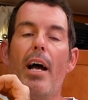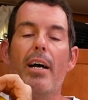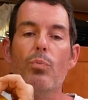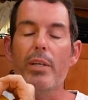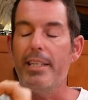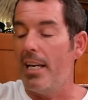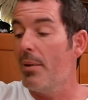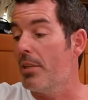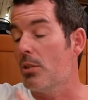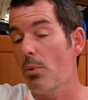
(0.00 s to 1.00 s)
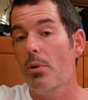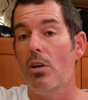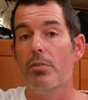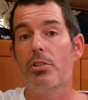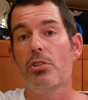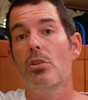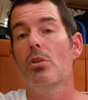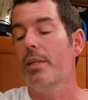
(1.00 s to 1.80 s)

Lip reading: and we keep this when we're offshore.